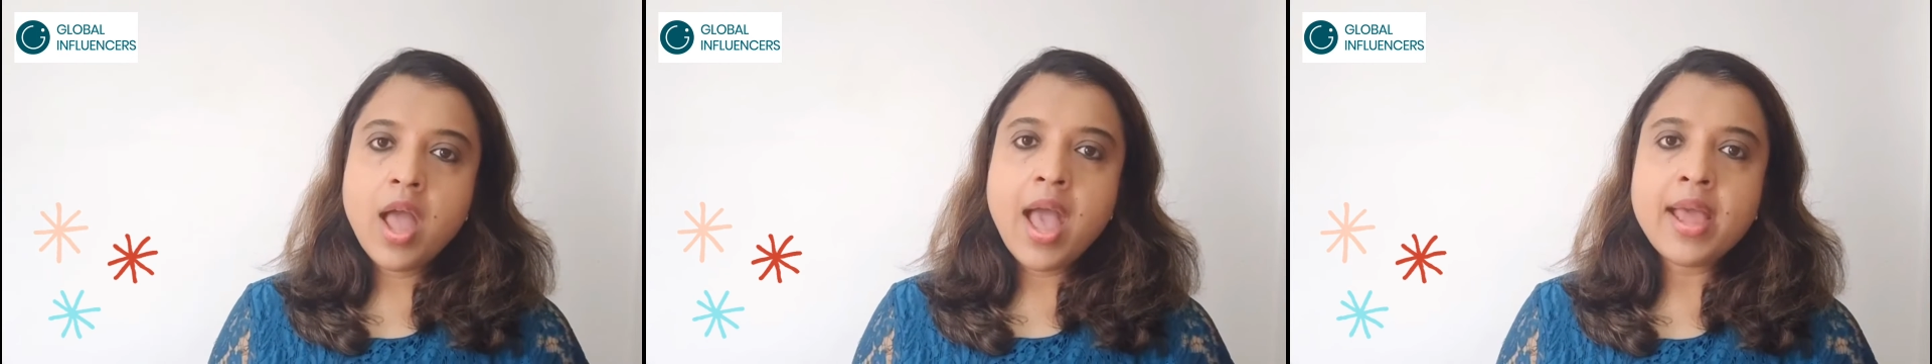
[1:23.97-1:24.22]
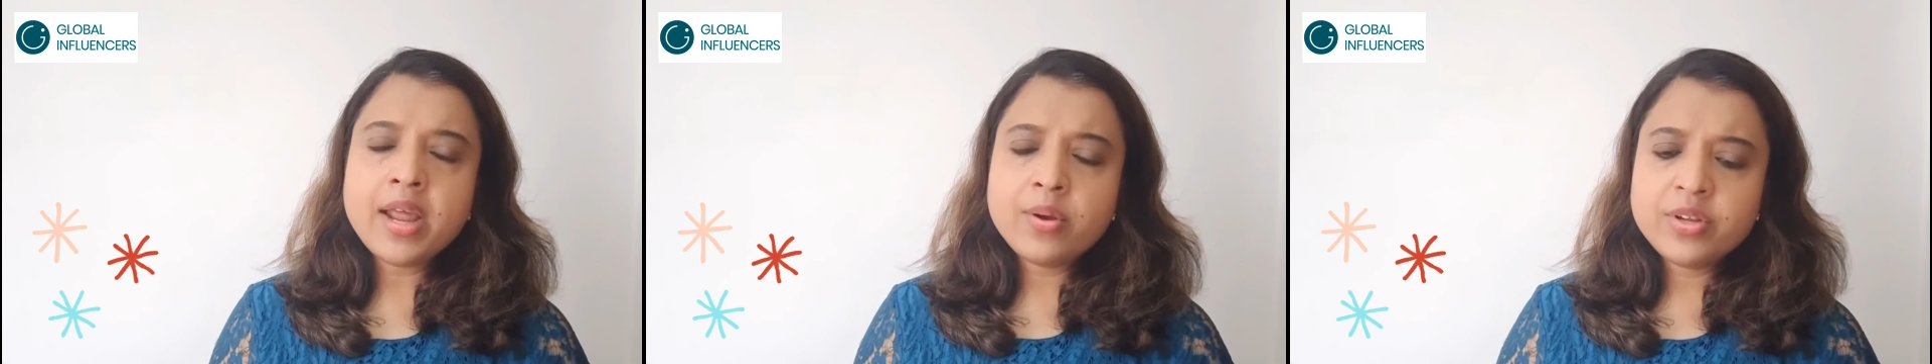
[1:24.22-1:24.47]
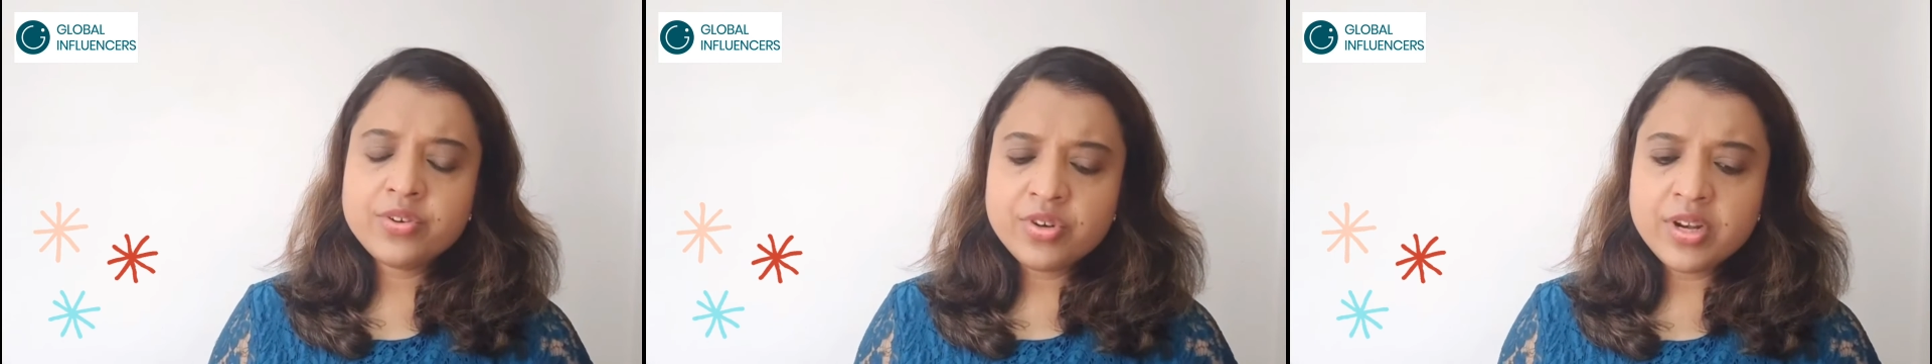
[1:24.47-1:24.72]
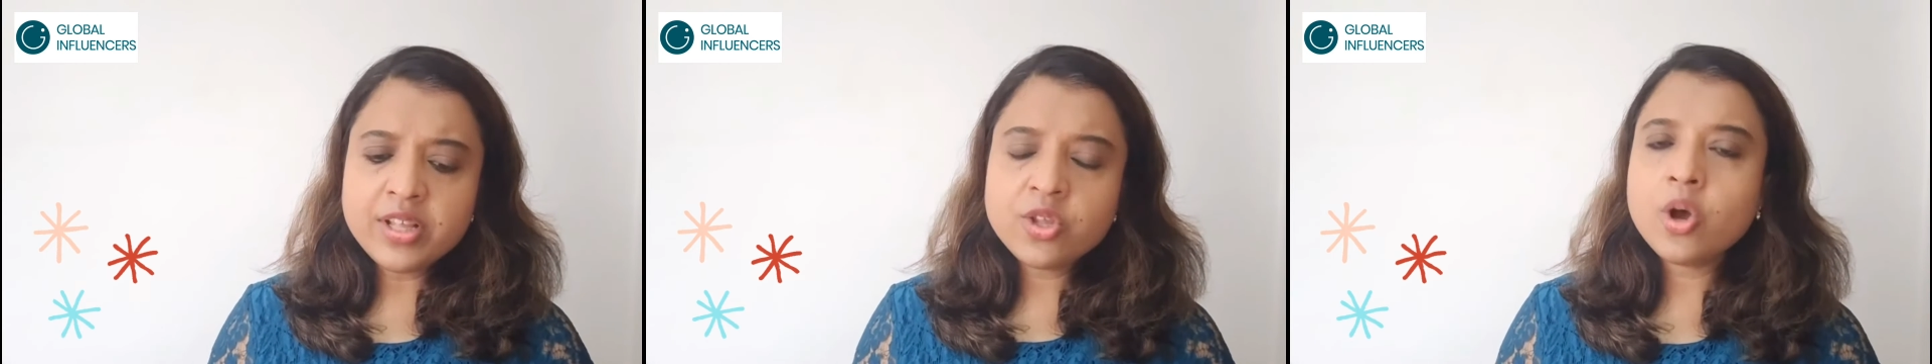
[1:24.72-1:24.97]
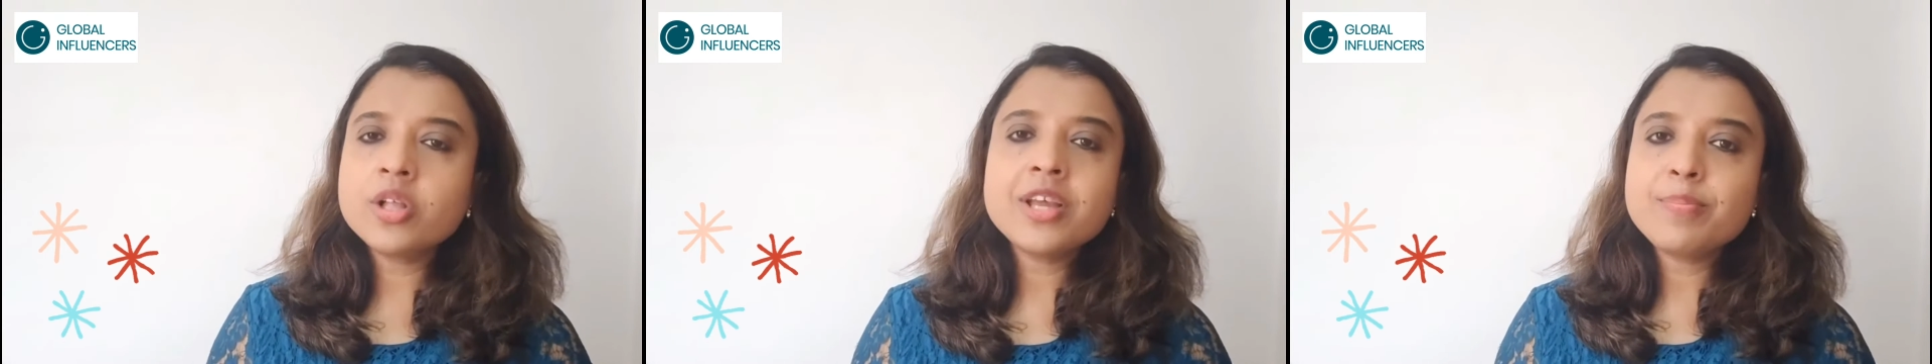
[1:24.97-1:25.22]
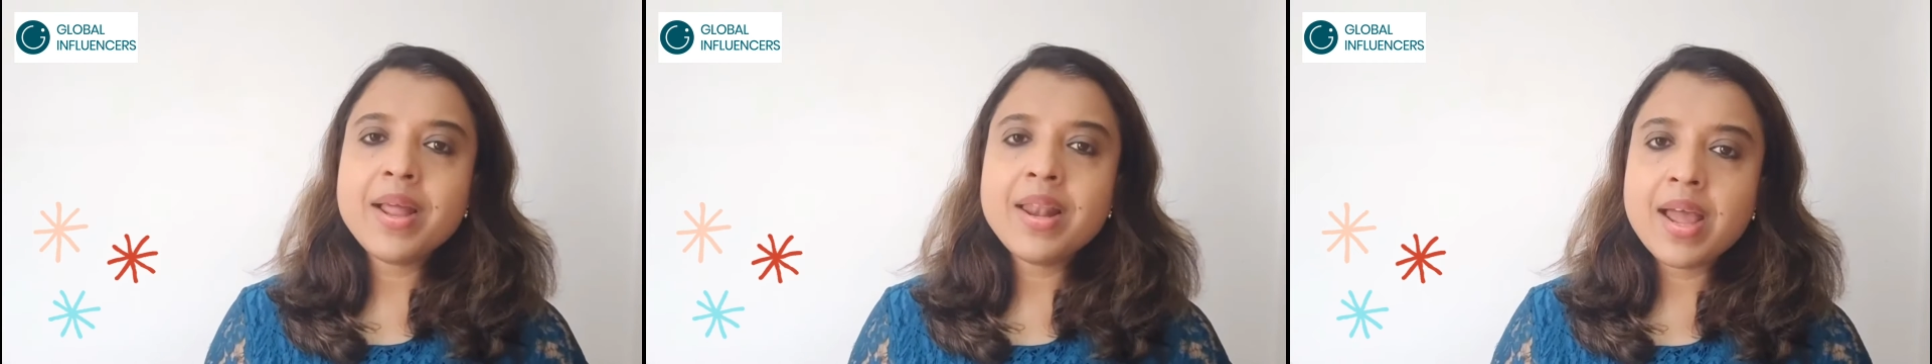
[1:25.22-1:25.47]
And I really thought
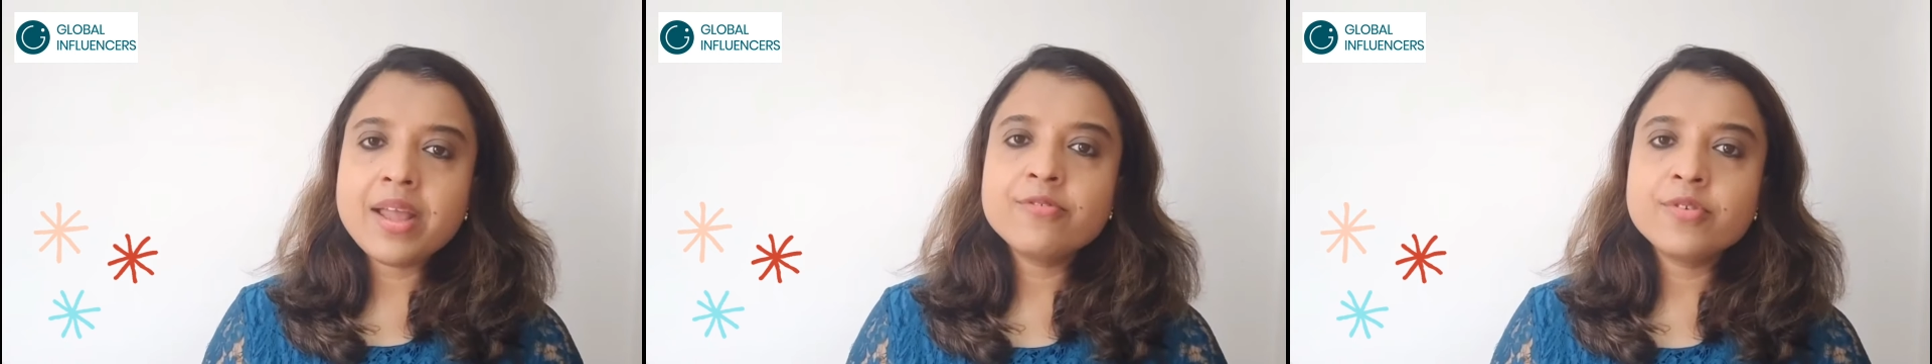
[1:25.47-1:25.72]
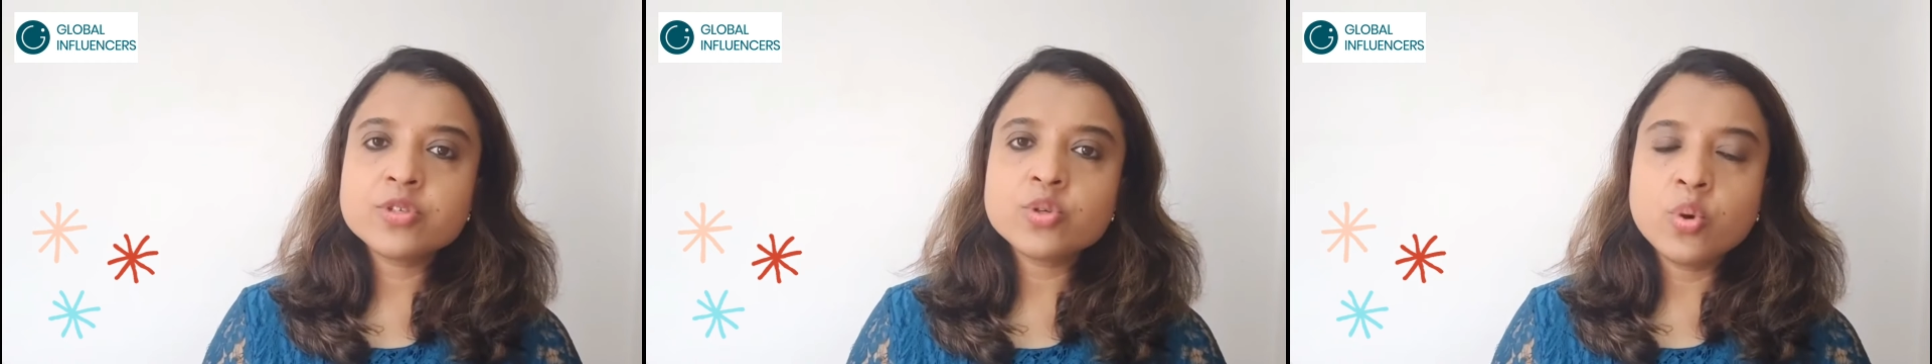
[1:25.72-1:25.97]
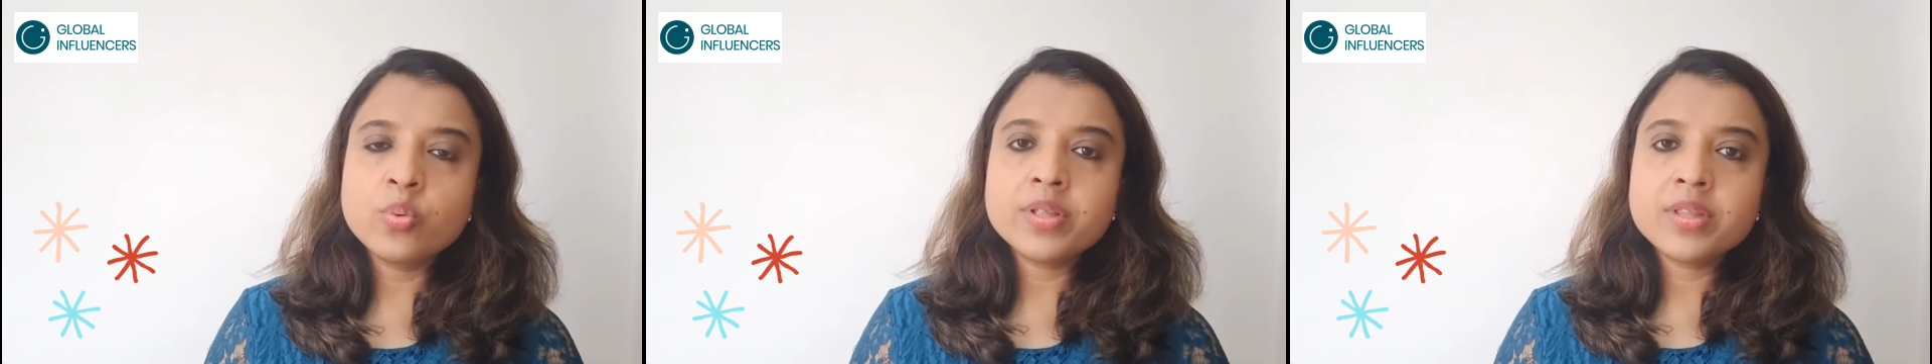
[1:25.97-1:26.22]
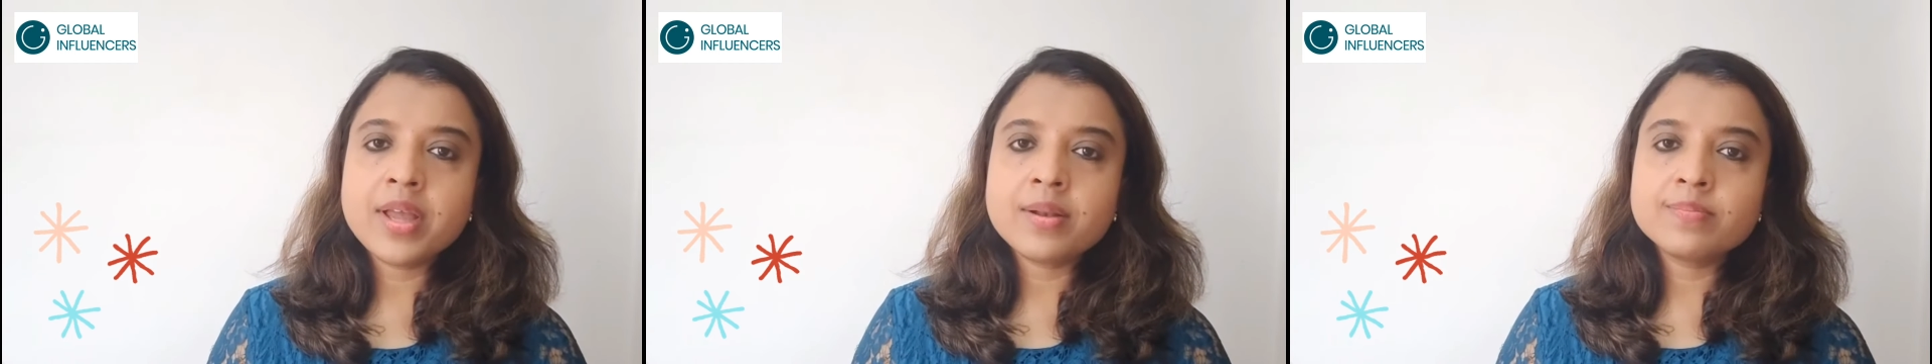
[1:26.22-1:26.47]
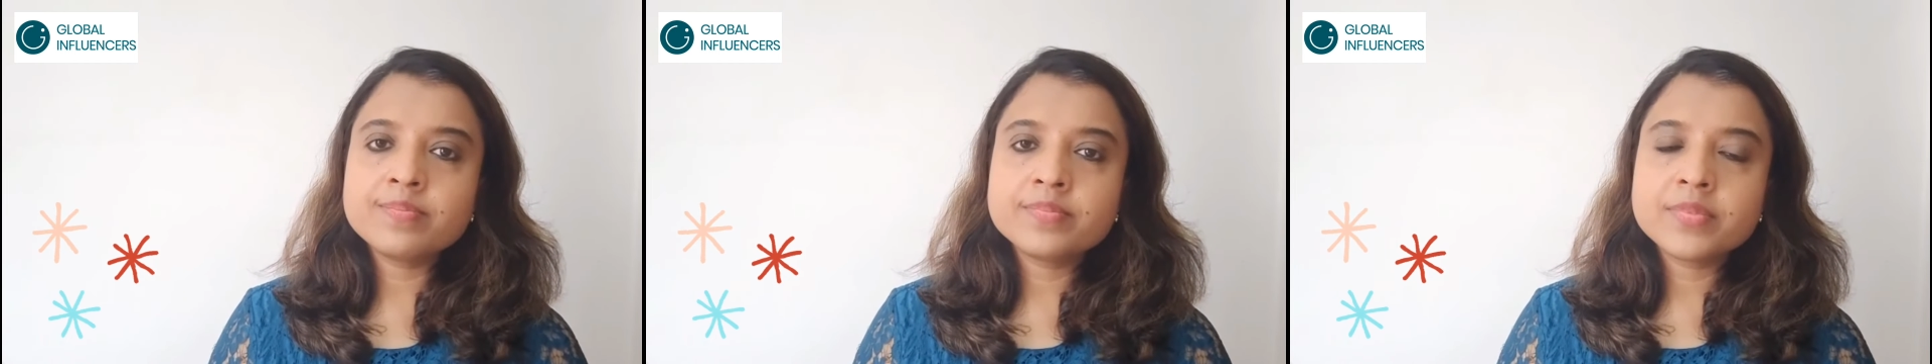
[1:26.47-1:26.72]
that my life was over then.